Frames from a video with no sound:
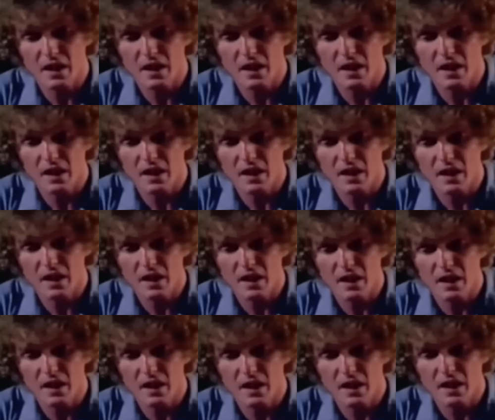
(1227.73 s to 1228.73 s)

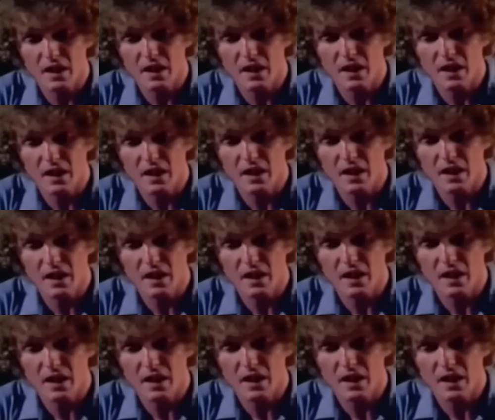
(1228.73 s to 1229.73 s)

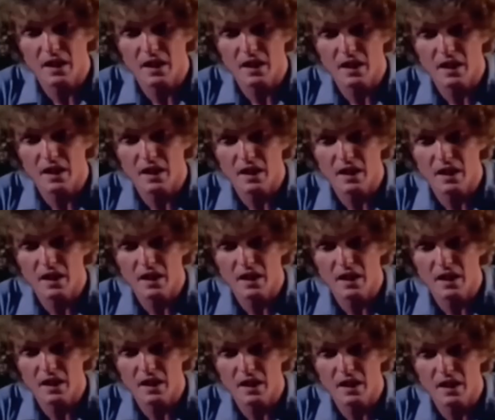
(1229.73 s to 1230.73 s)

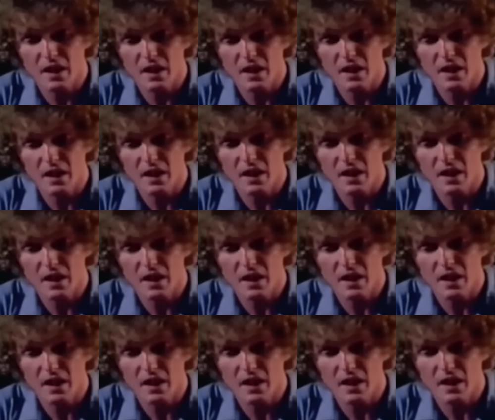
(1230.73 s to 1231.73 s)

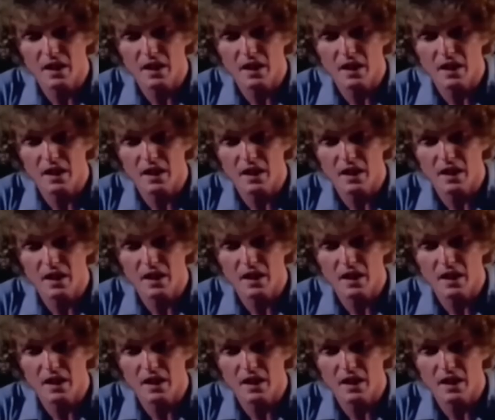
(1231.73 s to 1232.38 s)
The person shown says nothing.